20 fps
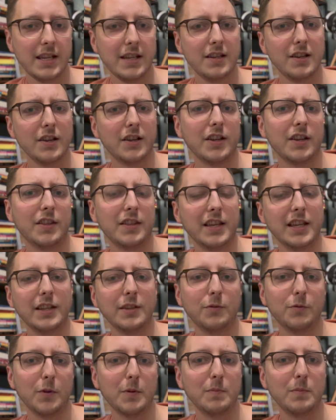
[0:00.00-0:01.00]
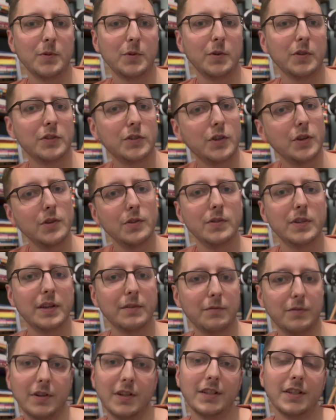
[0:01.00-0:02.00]
look at things from sort of two
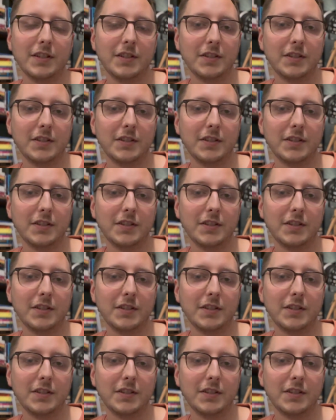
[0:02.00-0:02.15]
different